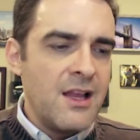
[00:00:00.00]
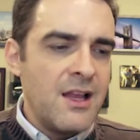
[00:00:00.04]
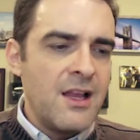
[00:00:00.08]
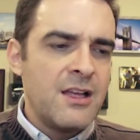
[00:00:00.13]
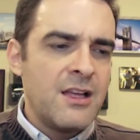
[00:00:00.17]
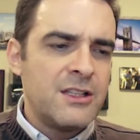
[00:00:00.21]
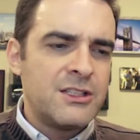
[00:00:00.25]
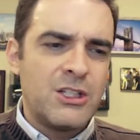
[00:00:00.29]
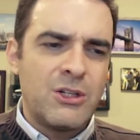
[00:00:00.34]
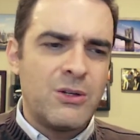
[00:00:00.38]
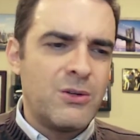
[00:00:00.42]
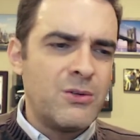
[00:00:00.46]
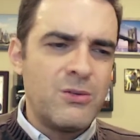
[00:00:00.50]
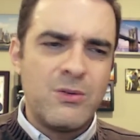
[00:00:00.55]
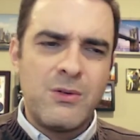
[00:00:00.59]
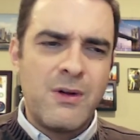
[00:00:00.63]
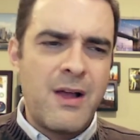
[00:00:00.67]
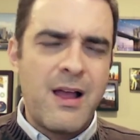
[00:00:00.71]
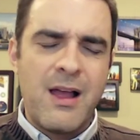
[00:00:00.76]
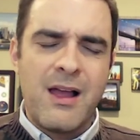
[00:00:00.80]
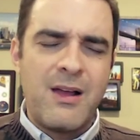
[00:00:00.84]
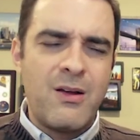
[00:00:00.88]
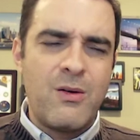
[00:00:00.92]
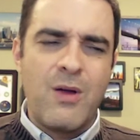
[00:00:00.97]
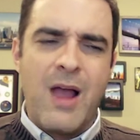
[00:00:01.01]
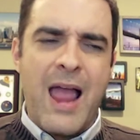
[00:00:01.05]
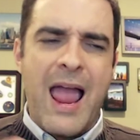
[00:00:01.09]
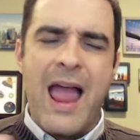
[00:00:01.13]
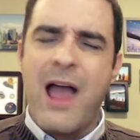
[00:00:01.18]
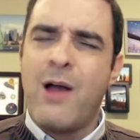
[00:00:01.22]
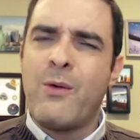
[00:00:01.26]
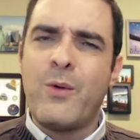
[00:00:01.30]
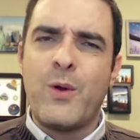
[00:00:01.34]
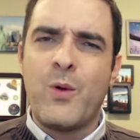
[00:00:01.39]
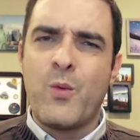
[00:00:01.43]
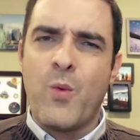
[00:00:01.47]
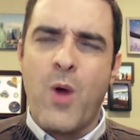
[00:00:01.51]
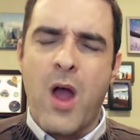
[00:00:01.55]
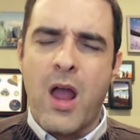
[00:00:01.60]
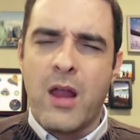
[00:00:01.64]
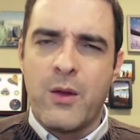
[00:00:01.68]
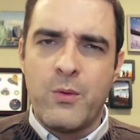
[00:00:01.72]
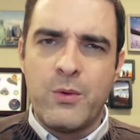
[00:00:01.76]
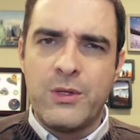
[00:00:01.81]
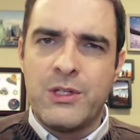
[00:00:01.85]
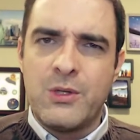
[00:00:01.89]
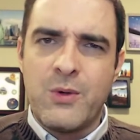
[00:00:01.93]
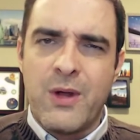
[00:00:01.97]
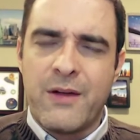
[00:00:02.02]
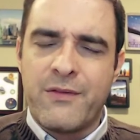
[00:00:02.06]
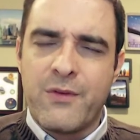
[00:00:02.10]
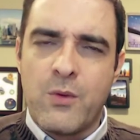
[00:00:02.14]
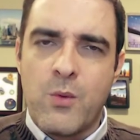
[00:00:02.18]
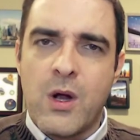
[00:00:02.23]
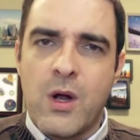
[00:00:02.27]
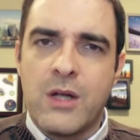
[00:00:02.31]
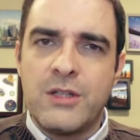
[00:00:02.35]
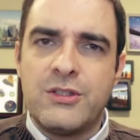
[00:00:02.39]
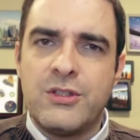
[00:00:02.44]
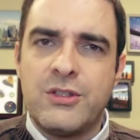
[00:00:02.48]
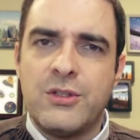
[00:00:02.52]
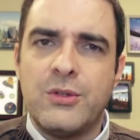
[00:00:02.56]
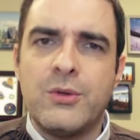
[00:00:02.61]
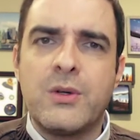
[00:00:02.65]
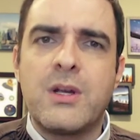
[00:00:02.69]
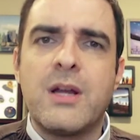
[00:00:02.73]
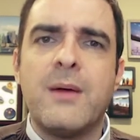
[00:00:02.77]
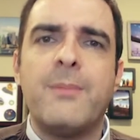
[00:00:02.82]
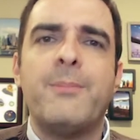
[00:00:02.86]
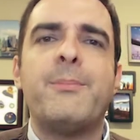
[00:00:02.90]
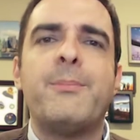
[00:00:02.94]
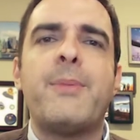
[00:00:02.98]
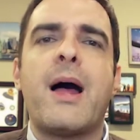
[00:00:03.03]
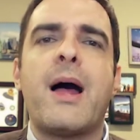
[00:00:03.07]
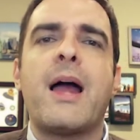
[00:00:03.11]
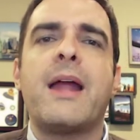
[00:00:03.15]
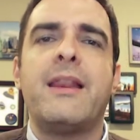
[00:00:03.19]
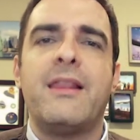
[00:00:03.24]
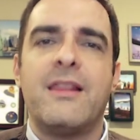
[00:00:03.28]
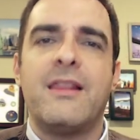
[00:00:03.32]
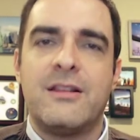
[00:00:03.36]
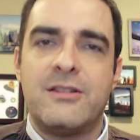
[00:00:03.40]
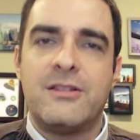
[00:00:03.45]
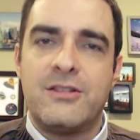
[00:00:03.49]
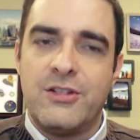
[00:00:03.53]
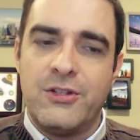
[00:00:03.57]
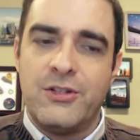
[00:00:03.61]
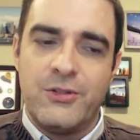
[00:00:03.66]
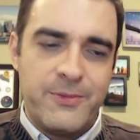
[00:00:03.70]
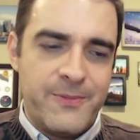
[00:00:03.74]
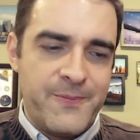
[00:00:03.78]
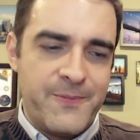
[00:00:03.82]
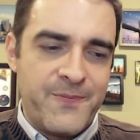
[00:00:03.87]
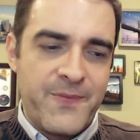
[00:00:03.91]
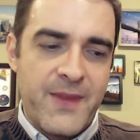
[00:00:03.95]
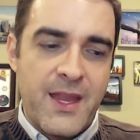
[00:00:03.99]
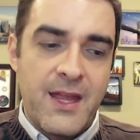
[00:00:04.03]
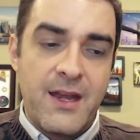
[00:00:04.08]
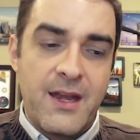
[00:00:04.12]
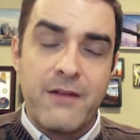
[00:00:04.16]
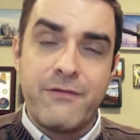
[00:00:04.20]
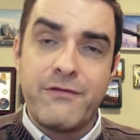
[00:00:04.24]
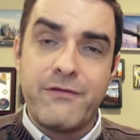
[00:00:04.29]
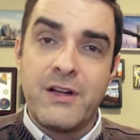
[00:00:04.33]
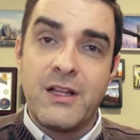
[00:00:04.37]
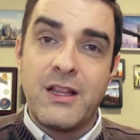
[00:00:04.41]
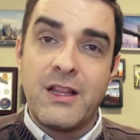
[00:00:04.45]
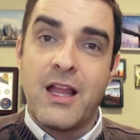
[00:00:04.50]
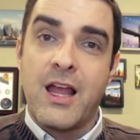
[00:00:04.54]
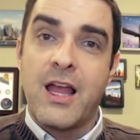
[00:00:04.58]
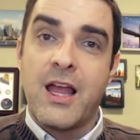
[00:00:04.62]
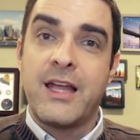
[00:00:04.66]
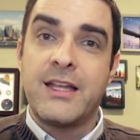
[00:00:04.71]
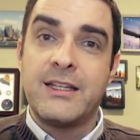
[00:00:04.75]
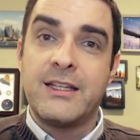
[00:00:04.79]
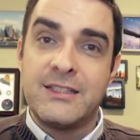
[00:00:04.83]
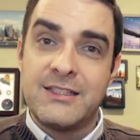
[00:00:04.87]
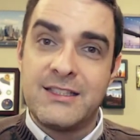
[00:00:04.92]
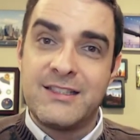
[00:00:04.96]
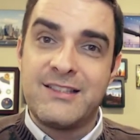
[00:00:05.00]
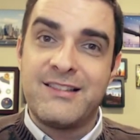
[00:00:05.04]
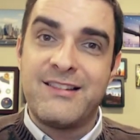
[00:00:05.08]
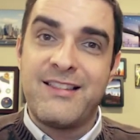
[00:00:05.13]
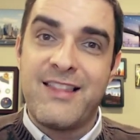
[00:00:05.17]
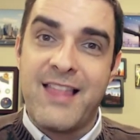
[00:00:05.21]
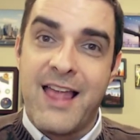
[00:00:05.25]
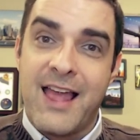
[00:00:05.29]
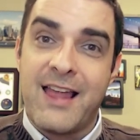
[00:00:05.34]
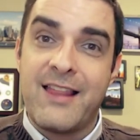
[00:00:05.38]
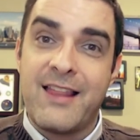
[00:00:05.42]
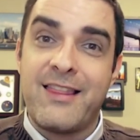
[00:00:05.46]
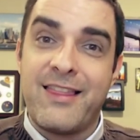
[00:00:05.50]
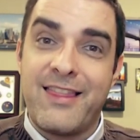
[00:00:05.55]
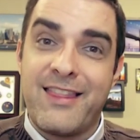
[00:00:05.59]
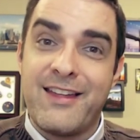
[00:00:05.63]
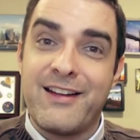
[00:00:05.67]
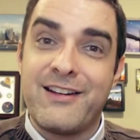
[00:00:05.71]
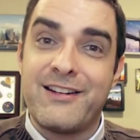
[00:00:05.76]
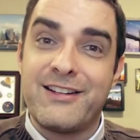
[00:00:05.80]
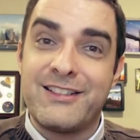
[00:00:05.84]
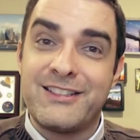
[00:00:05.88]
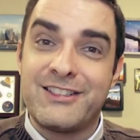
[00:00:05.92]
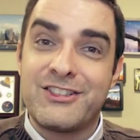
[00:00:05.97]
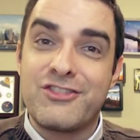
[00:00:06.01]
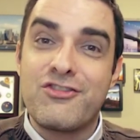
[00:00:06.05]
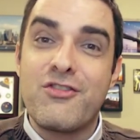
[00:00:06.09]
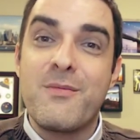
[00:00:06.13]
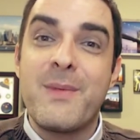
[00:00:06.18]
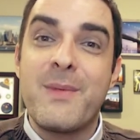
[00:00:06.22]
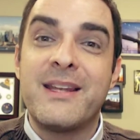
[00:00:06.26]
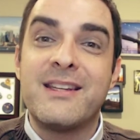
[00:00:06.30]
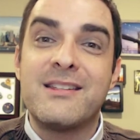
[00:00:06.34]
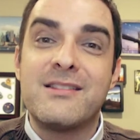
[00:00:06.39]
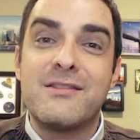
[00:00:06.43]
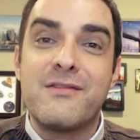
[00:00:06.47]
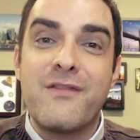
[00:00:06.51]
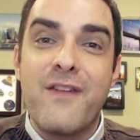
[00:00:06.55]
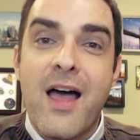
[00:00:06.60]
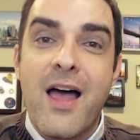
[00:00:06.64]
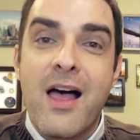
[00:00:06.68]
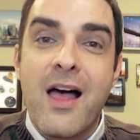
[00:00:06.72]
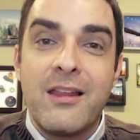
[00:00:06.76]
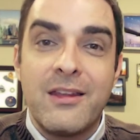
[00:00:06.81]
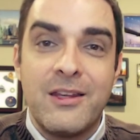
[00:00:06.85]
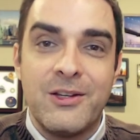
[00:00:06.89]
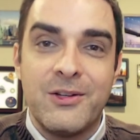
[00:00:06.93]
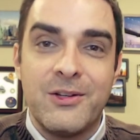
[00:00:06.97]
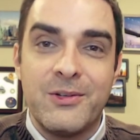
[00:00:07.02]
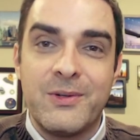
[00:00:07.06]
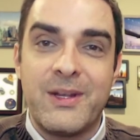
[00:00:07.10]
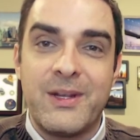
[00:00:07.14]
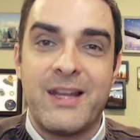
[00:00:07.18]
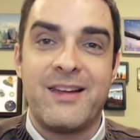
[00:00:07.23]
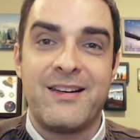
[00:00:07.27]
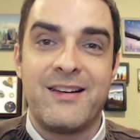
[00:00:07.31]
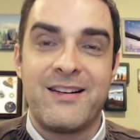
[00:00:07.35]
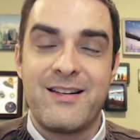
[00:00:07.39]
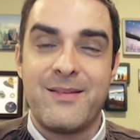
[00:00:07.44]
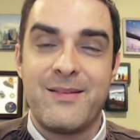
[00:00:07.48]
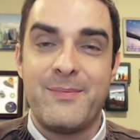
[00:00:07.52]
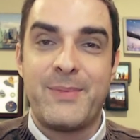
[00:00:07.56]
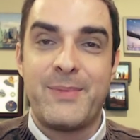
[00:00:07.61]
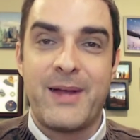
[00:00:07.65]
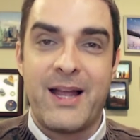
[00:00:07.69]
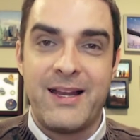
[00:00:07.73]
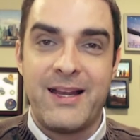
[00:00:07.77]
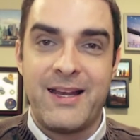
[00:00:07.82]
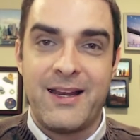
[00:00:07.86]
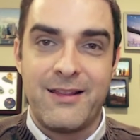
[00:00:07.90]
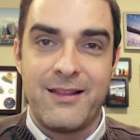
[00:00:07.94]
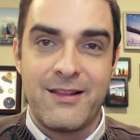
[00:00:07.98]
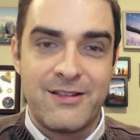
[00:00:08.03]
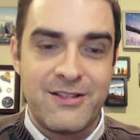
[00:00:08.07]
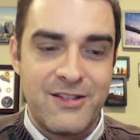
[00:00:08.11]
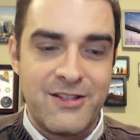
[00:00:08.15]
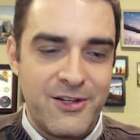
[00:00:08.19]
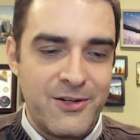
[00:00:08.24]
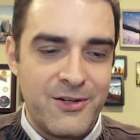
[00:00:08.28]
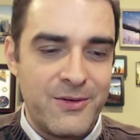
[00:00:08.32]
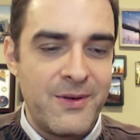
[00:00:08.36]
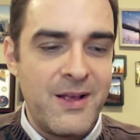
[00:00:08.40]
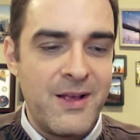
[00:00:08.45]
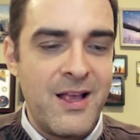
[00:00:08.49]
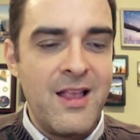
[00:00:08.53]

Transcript: So, how and why would you ever want to combine the two? And I've realized that there is tremendous value in combining the two.